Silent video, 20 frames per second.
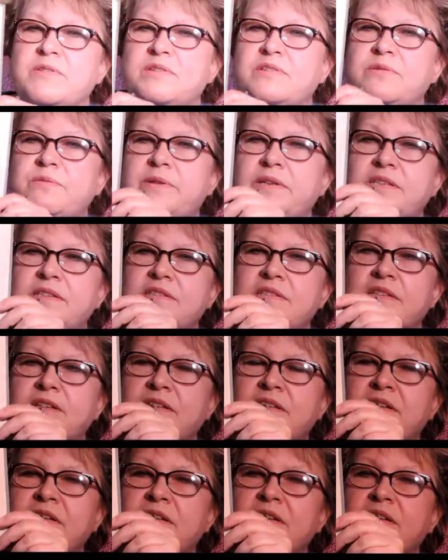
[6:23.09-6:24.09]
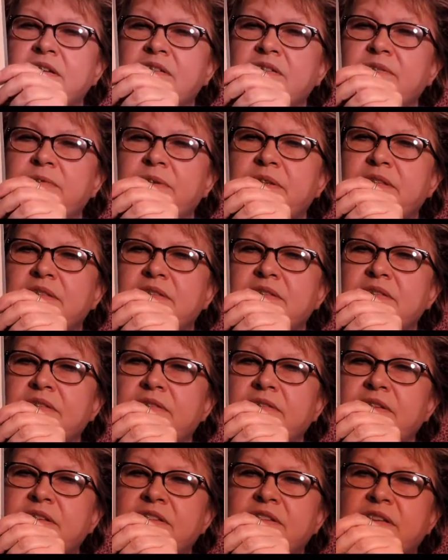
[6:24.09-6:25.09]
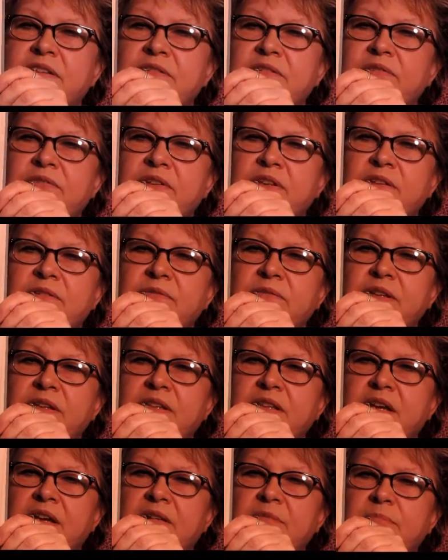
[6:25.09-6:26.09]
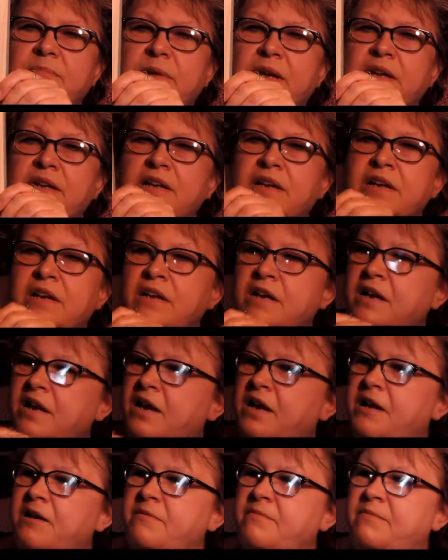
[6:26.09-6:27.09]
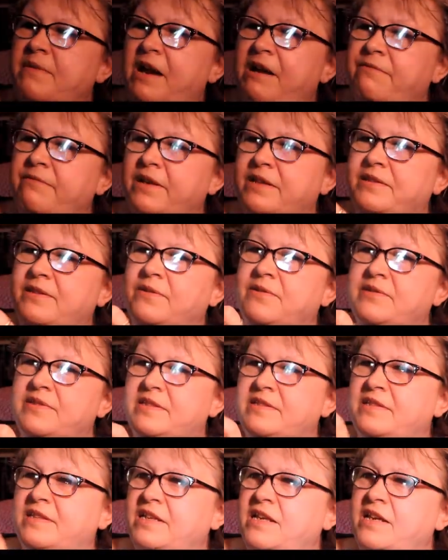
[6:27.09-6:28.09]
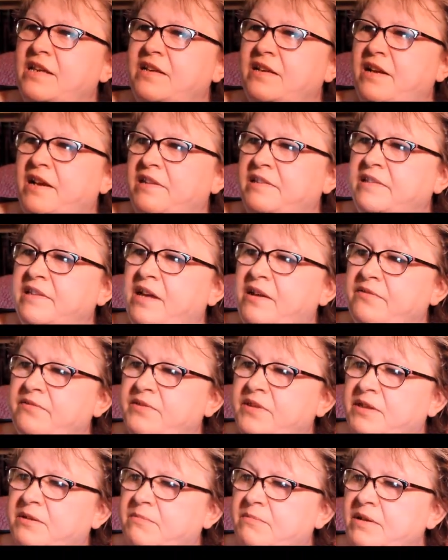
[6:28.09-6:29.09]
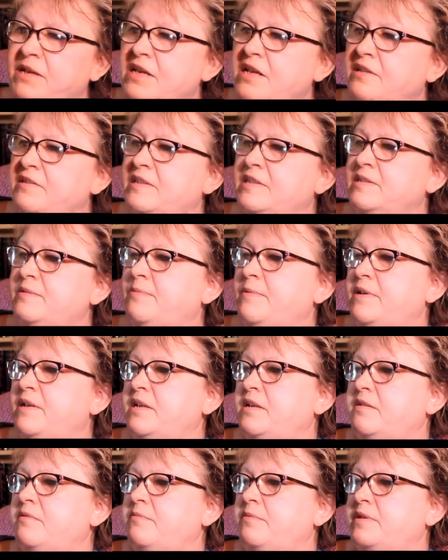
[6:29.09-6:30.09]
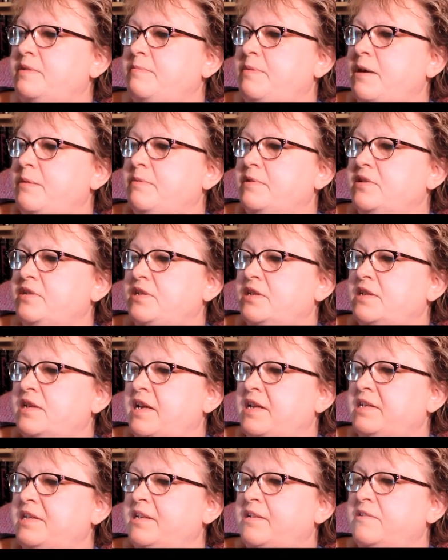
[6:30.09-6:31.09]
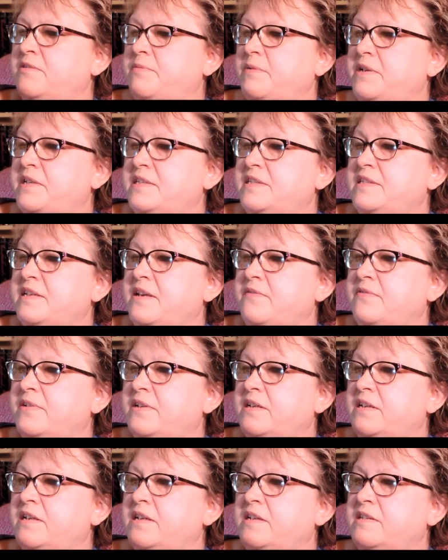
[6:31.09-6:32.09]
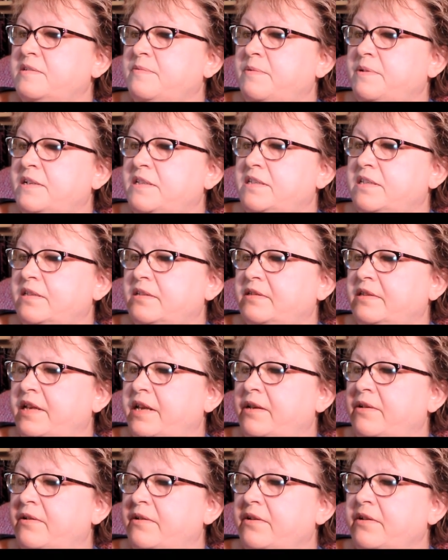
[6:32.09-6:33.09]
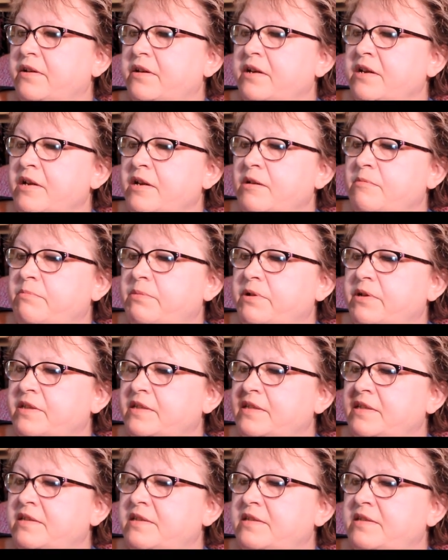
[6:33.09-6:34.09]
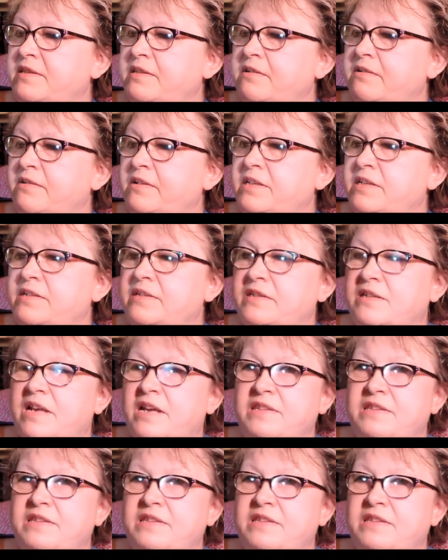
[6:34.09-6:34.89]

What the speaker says: The Twins series. I don't know if you can read that, but I read those as a kid and I loved them. This one was published in 1927. It's one of the later books in the series.